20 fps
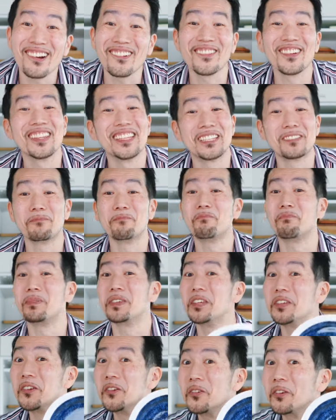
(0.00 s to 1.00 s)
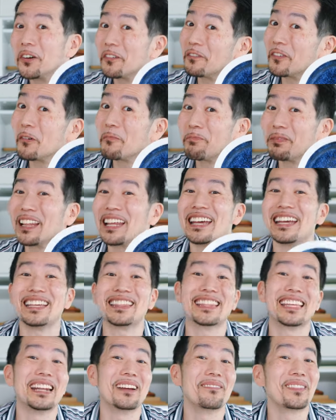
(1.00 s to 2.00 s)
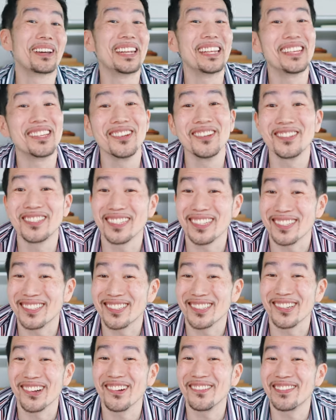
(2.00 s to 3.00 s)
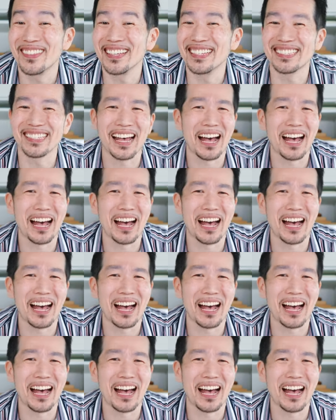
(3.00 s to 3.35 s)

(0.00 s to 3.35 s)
over this beautiful plate that I'm going to use to serve this